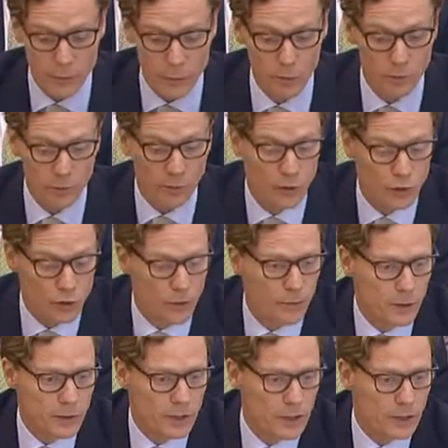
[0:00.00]
to have
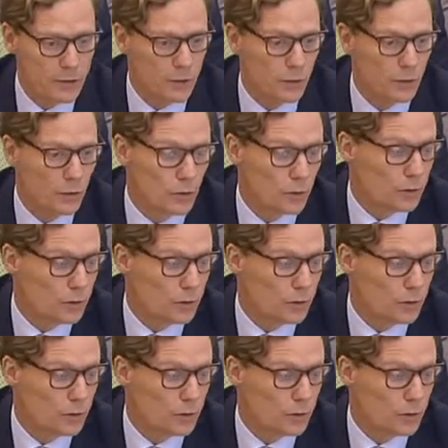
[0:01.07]
contributed to